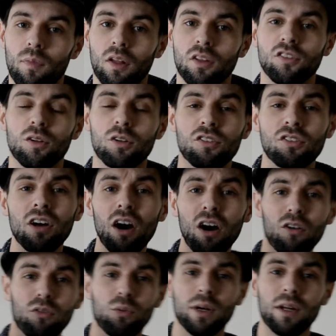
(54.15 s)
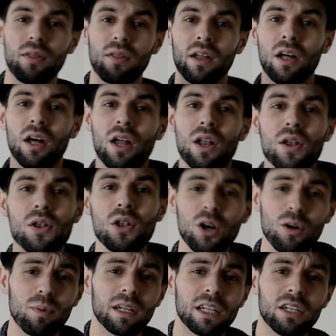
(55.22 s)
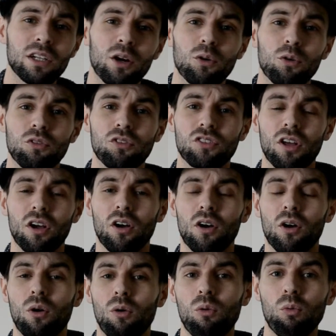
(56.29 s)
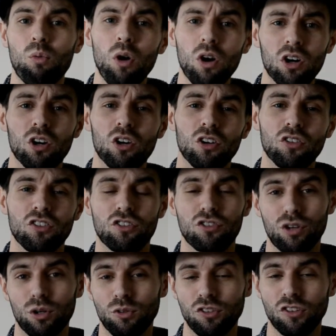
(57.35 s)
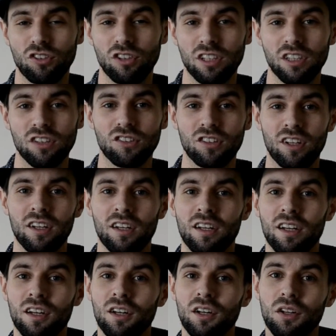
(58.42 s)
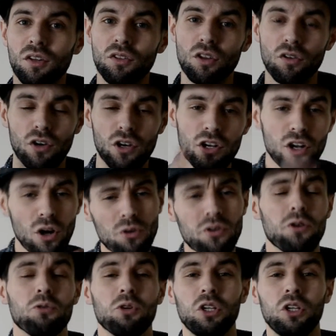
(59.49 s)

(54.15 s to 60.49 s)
So to start off with, nobody knows what causes Crohn's disease. There are no known